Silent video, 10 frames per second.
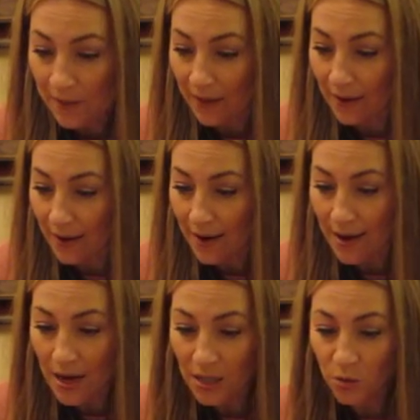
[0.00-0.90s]

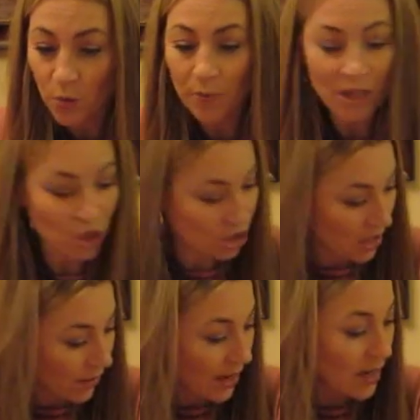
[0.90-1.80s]
and we'll be
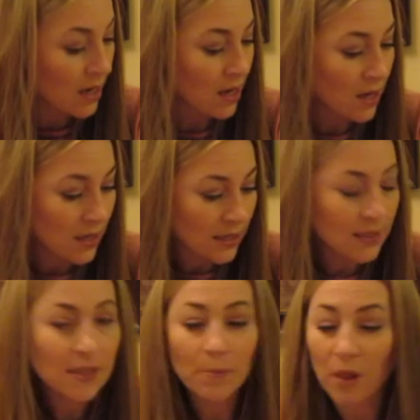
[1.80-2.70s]
sharing
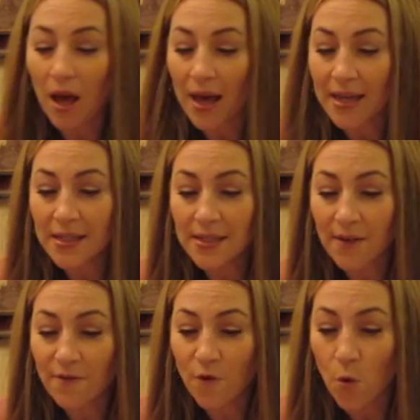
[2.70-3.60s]
supplies
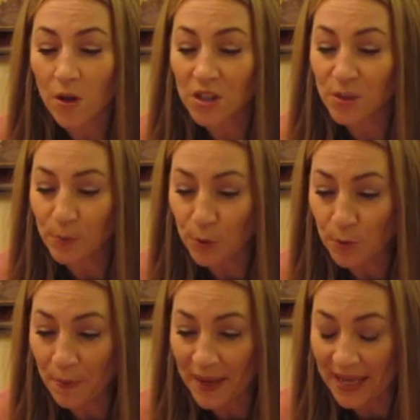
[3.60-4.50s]
for
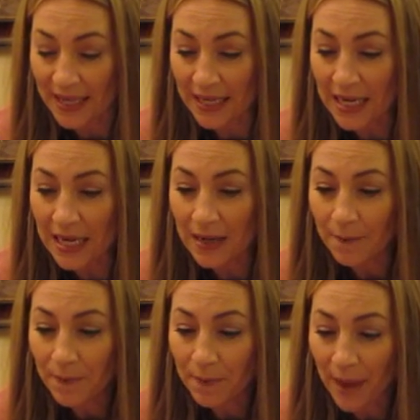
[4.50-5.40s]
spoon, pen,
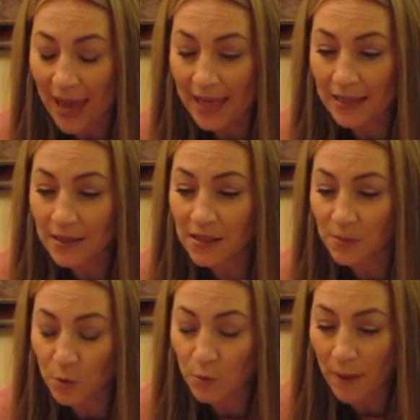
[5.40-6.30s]
and
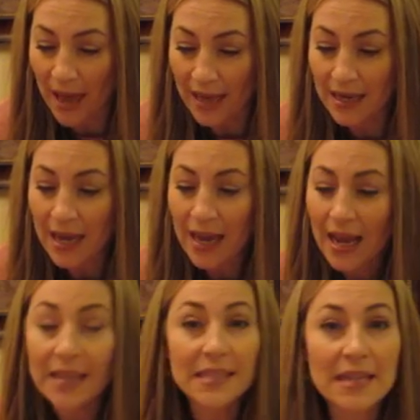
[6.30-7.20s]

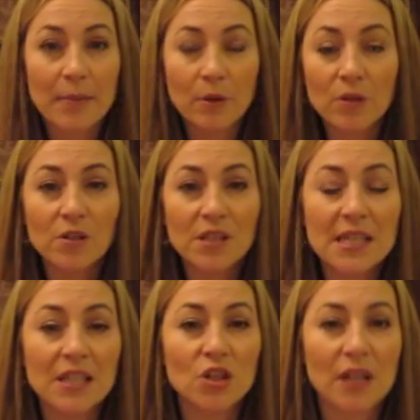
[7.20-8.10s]
samplers.
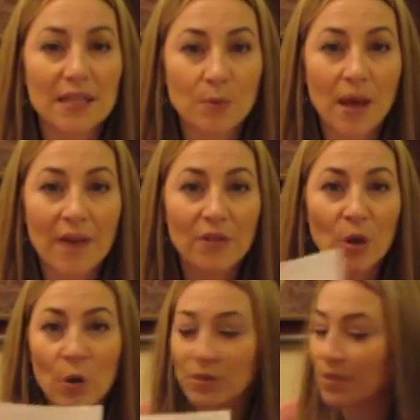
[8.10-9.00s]
Each class will have
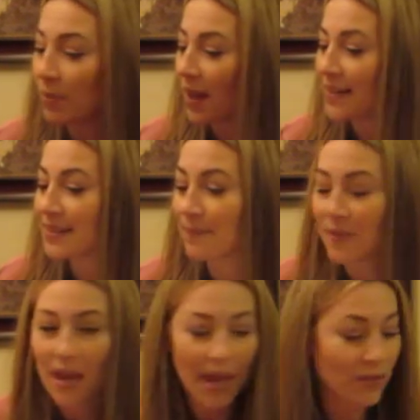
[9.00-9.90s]
their own supplies,
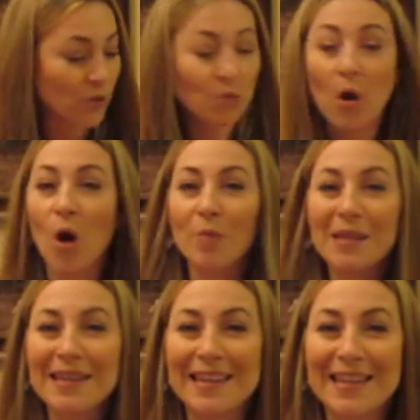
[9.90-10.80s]
and those will all
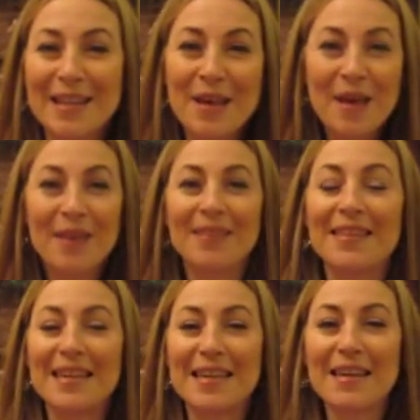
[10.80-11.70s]
be in
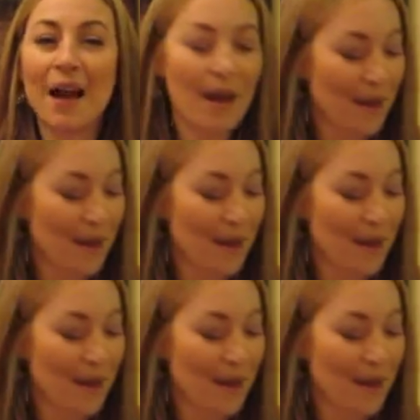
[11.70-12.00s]
the